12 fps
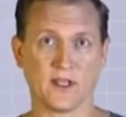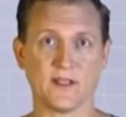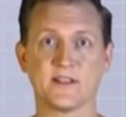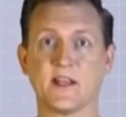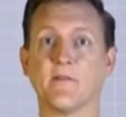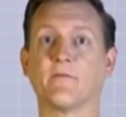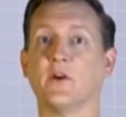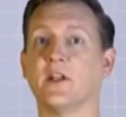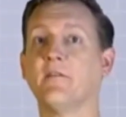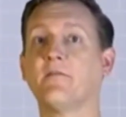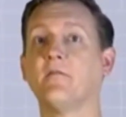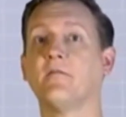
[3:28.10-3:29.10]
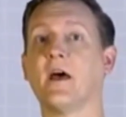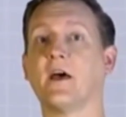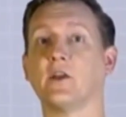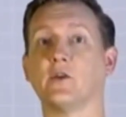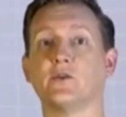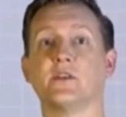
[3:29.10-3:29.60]
can stand for different
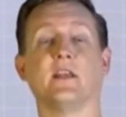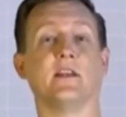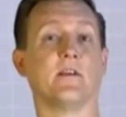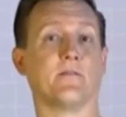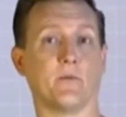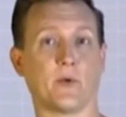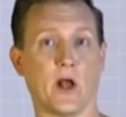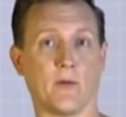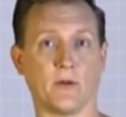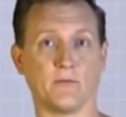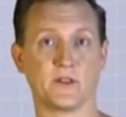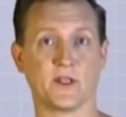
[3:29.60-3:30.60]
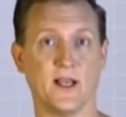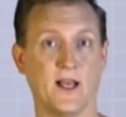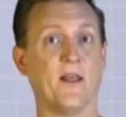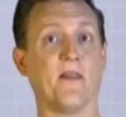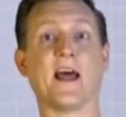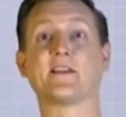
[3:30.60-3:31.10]
values in different problems.
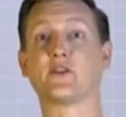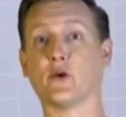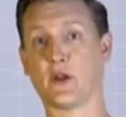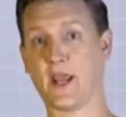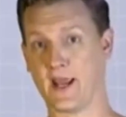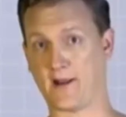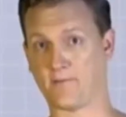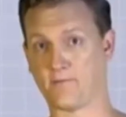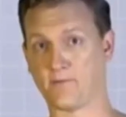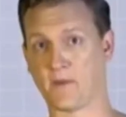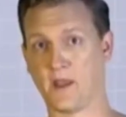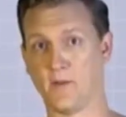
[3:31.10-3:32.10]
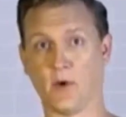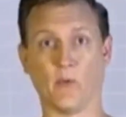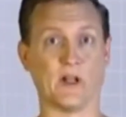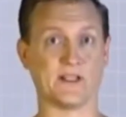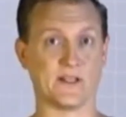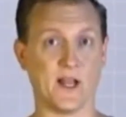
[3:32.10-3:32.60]
That's okay. But
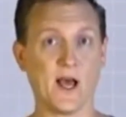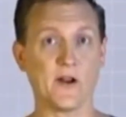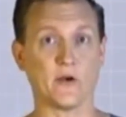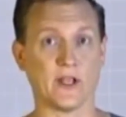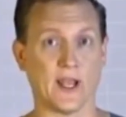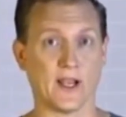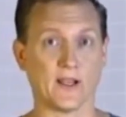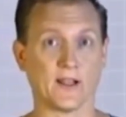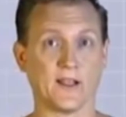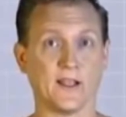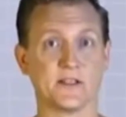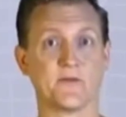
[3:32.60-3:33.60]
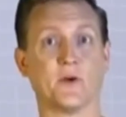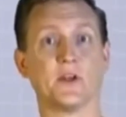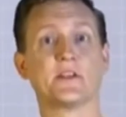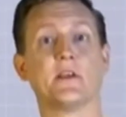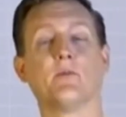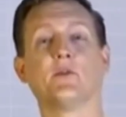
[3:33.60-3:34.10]
what's not okay is for a
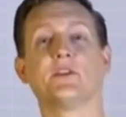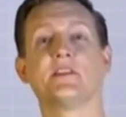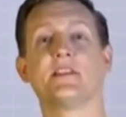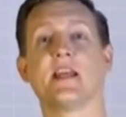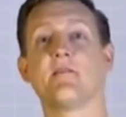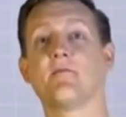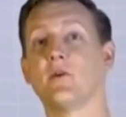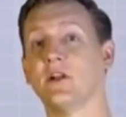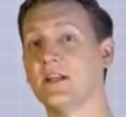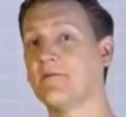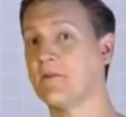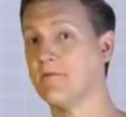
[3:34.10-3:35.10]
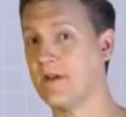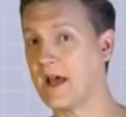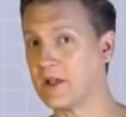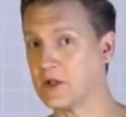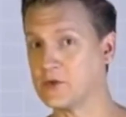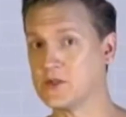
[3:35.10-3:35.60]
symbol to stand for different
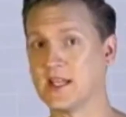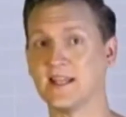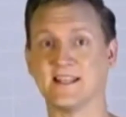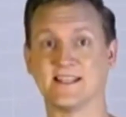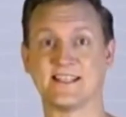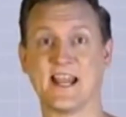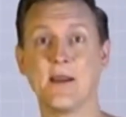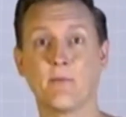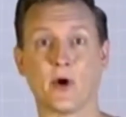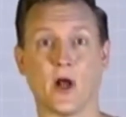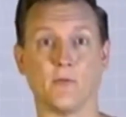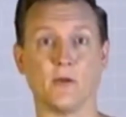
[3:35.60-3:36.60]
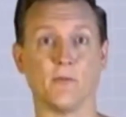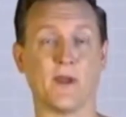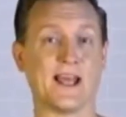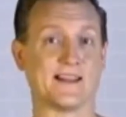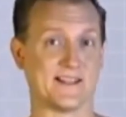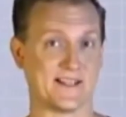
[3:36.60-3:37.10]
values in the same problem
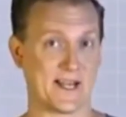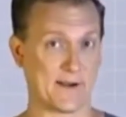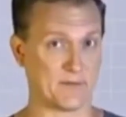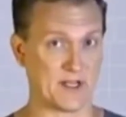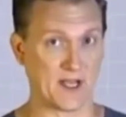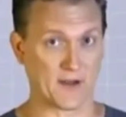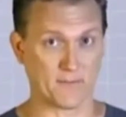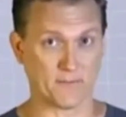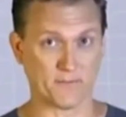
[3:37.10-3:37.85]
at the same time.